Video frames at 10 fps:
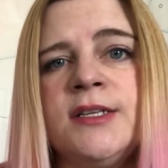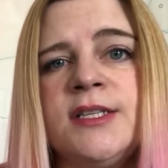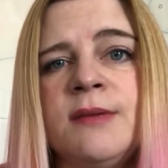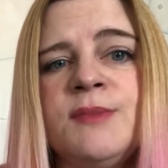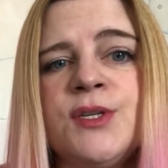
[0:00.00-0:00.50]

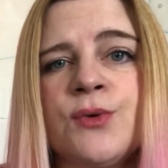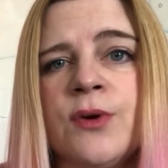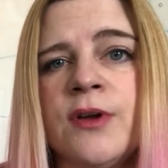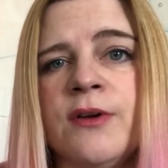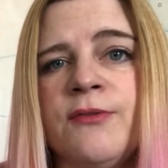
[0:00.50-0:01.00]
some
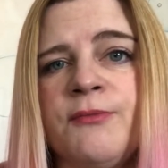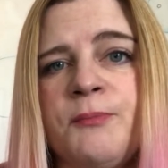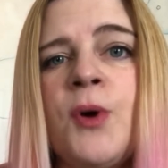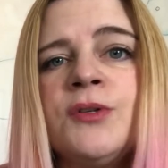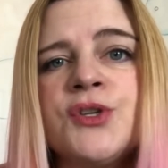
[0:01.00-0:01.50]
sort of
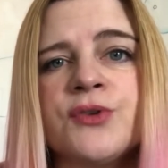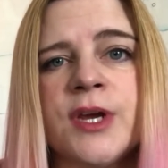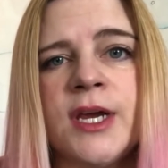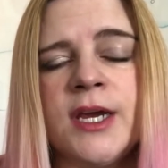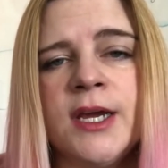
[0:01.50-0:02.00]

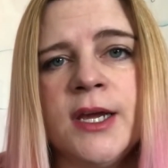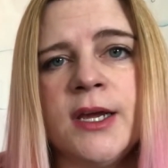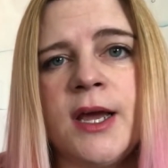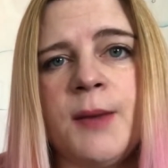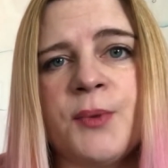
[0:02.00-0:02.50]
poultry
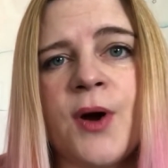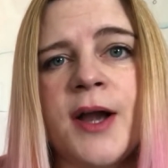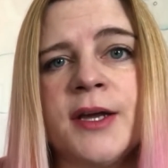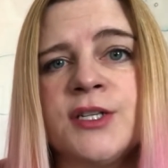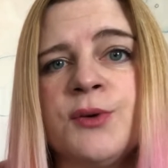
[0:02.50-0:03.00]

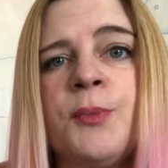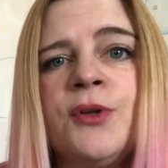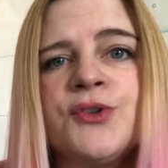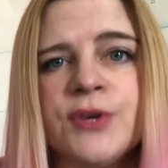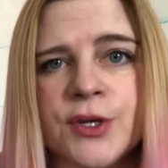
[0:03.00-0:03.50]
product or
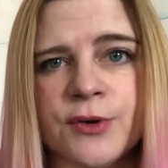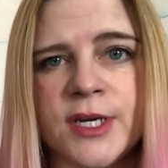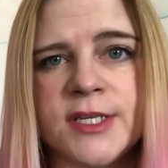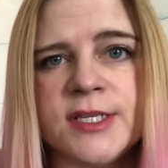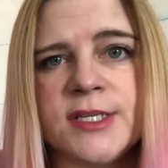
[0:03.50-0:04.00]
poultry
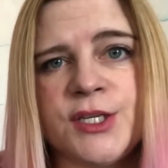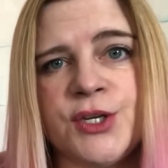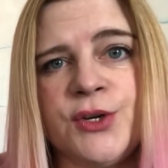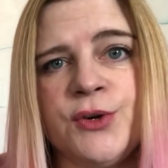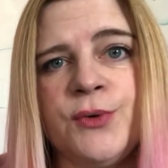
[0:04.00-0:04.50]
grease
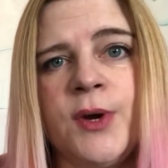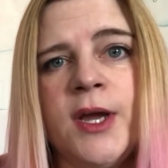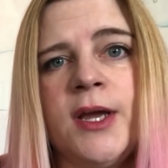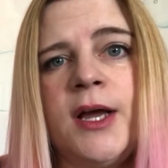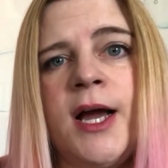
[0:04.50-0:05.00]
to
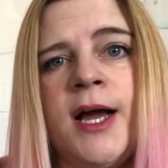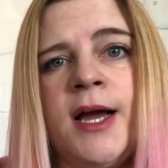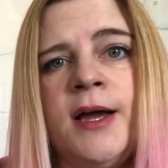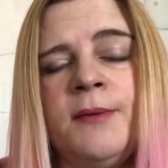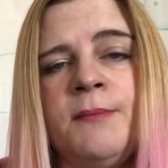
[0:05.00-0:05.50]

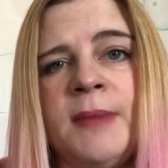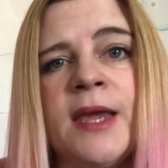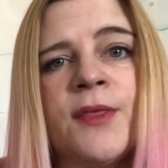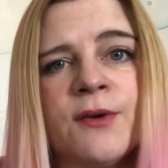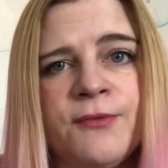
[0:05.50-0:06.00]

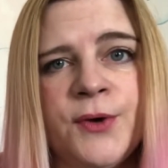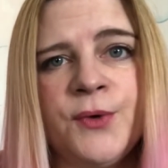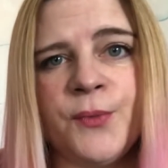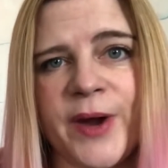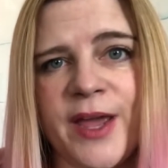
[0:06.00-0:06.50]
make their
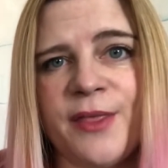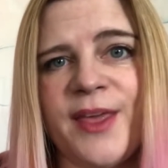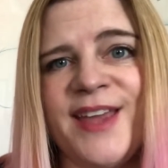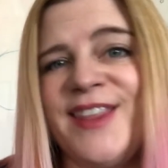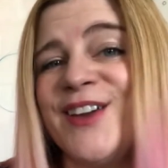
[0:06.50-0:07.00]
food
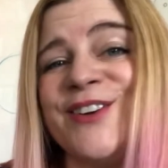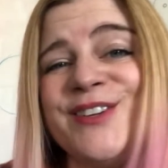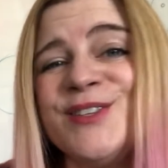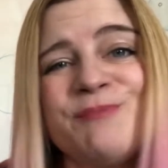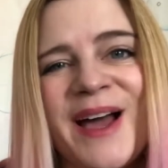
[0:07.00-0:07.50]
with. And they
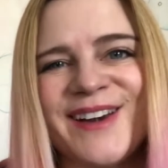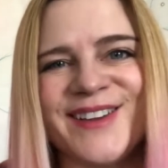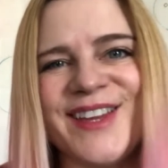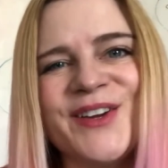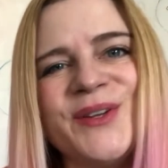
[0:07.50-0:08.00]
couldn't use butter
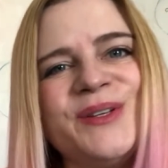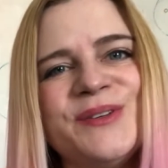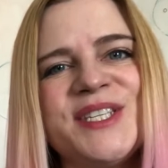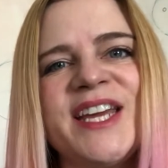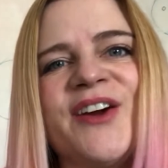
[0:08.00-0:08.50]
and they couldn't
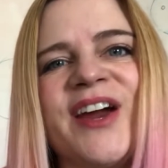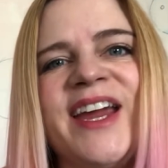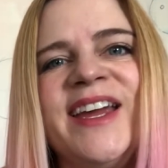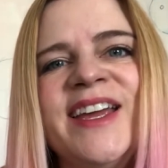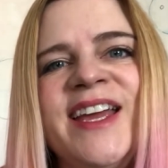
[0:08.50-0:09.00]
use
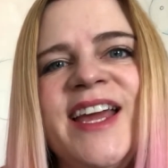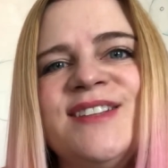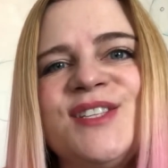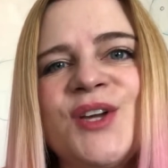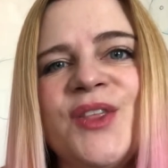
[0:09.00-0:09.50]
dairy.
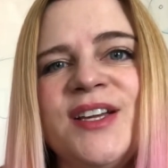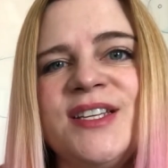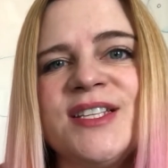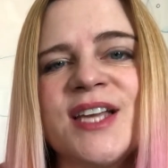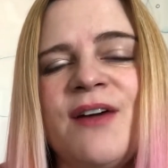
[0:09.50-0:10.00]
And so they
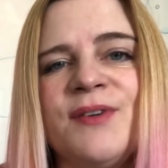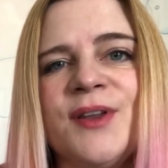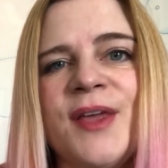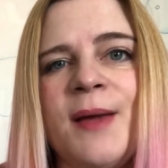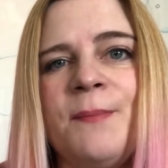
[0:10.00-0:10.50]

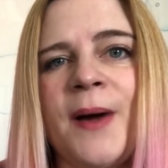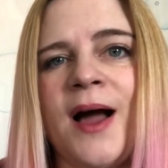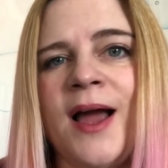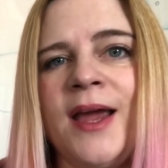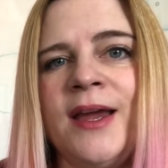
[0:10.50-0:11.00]
discovered that
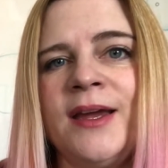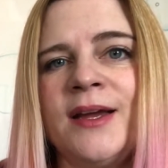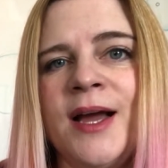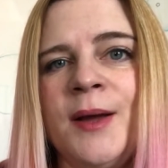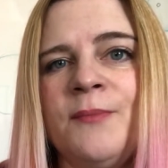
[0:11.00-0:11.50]
by